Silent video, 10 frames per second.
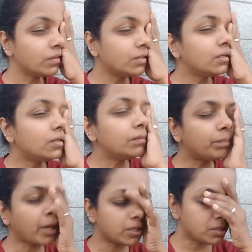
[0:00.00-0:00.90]

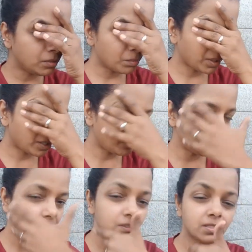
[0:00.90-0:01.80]
passing by,
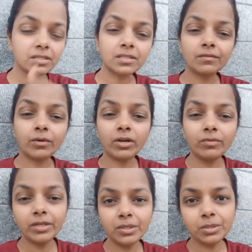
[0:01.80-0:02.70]
because whatever
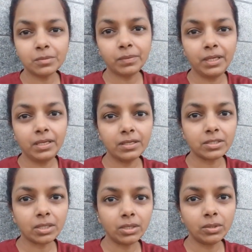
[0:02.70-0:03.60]
you speak is
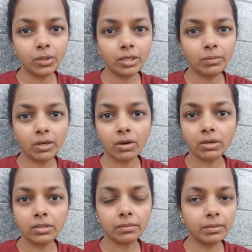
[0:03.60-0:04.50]
not going to be
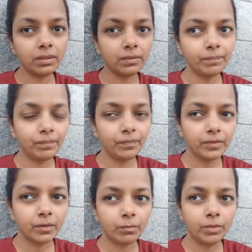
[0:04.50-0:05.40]
audible.
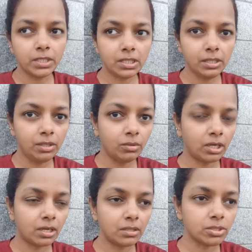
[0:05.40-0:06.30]
Obviously you are
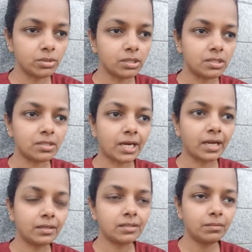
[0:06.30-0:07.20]
also
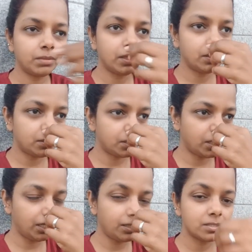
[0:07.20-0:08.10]
distracted by the train,
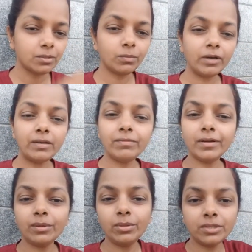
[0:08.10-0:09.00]
so why don't
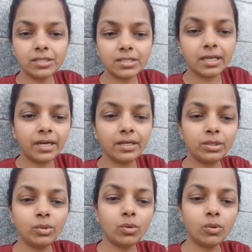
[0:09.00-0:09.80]
you just let it go?